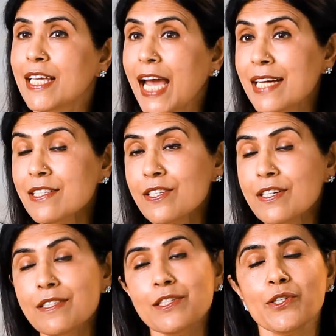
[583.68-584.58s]

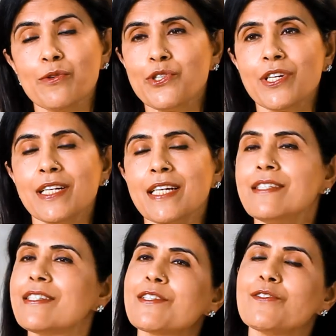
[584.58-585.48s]
Cancer
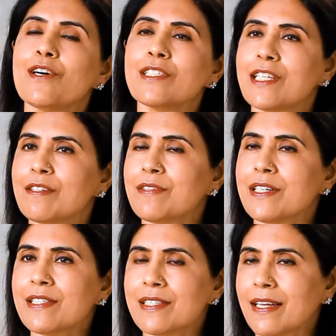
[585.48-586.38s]
usually does not give
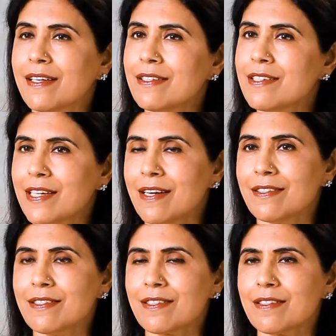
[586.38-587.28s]
a second
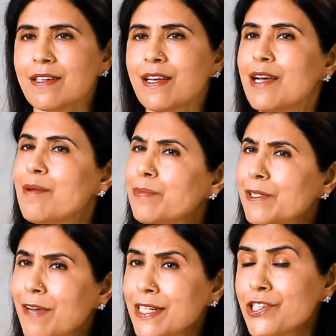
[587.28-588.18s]
chance.
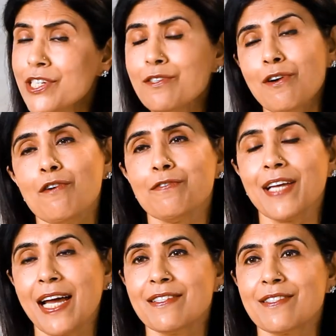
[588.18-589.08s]
Prevention
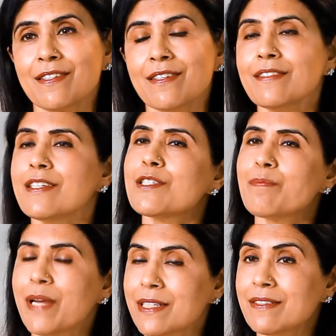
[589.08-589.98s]
of cancer
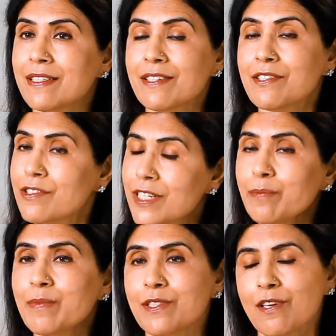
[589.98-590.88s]
is better than the
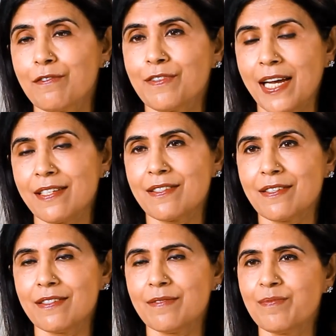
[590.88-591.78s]
treatment of
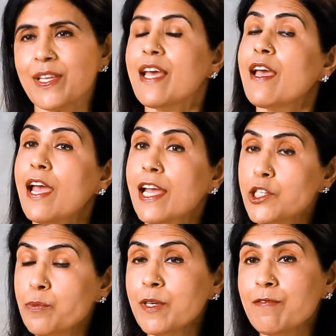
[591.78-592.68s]
cancer.
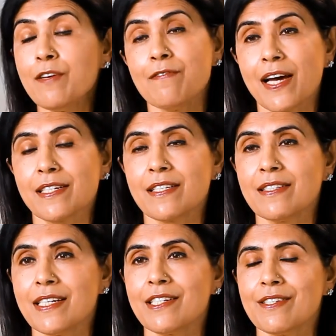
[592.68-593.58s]
HPV
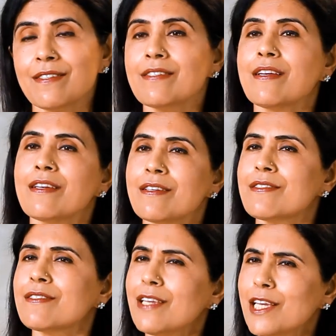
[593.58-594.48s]
vaccination
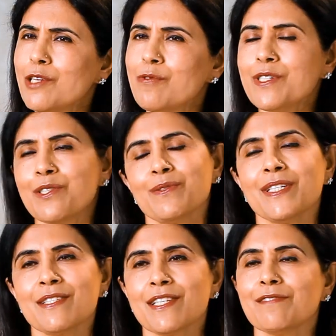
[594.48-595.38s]
is equal to
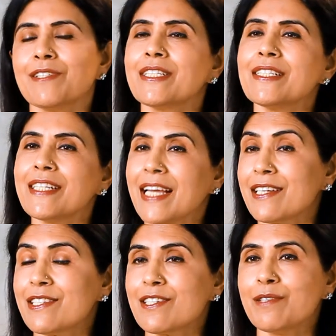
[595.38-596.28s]
the cervical
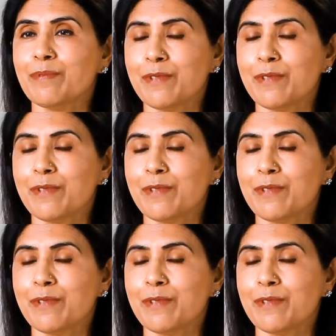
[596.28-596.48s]
cancer